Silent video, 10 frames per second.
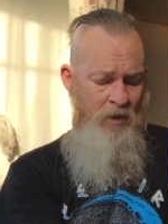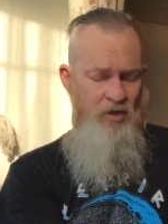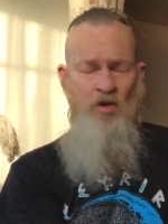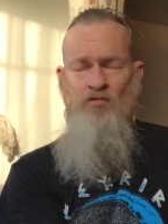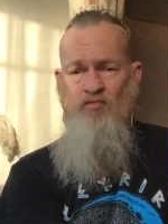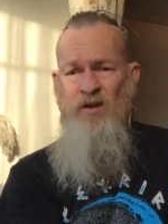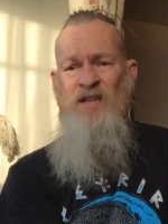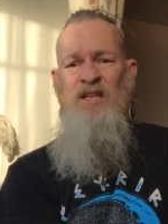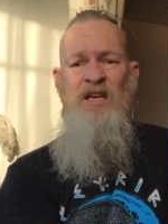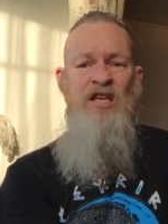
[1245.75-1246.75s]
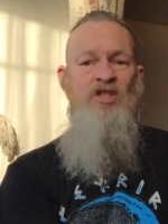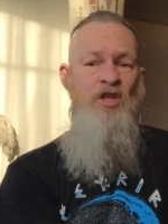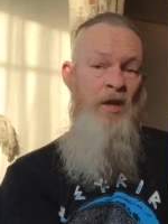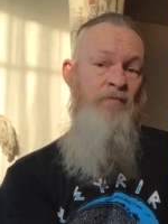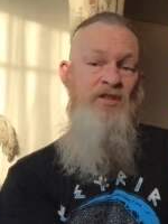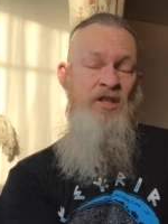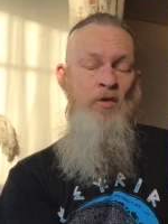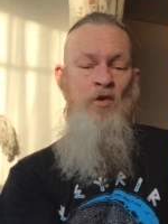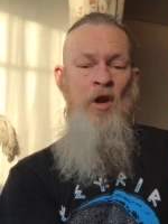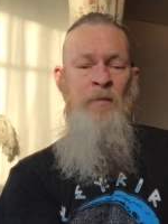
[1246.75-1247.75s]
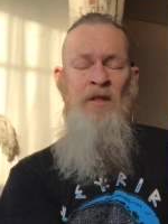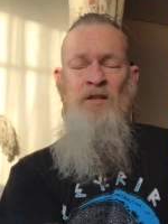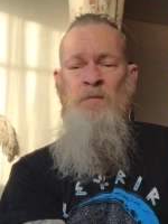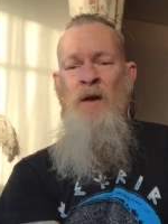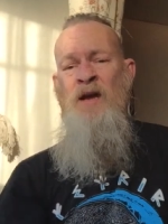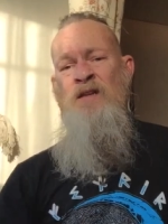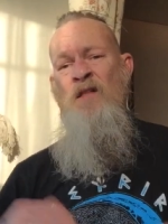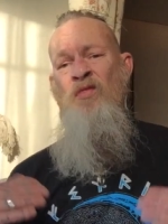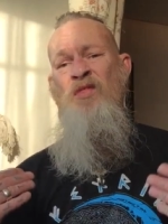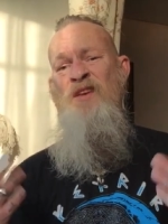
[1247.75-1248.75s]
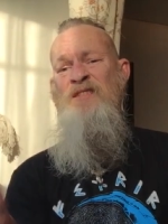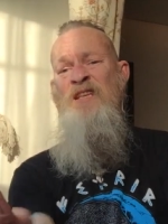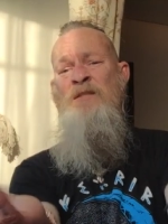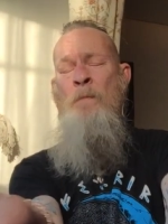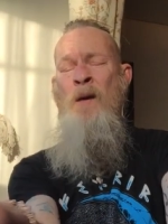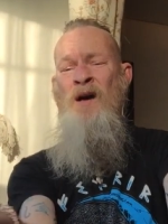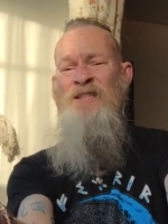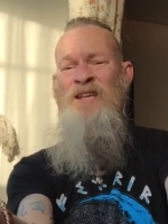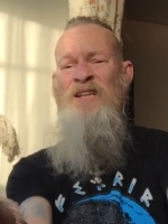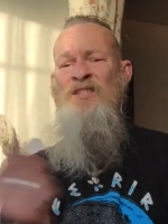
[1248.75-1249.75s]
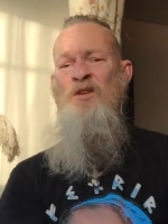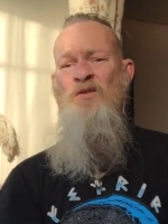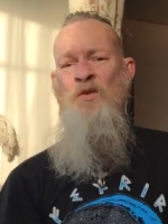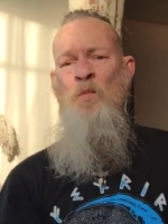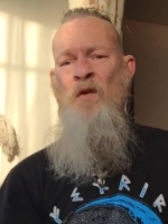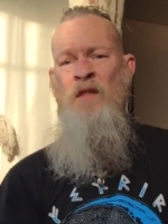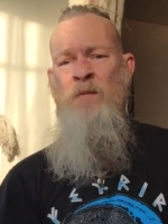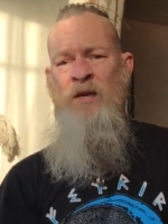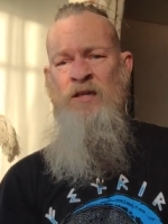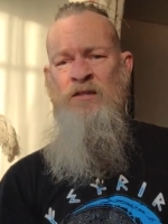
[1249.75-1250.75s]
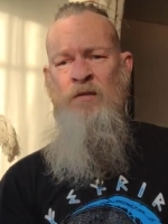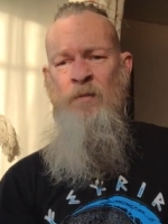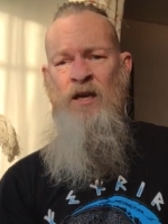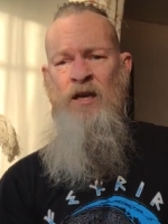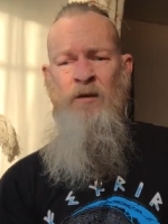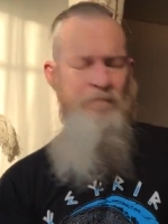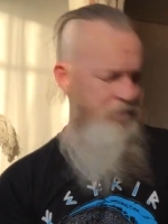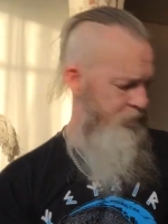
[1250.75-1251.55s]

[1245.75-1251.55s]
I do read each and every single comment that is made. This is my tattoos and what they mean to me.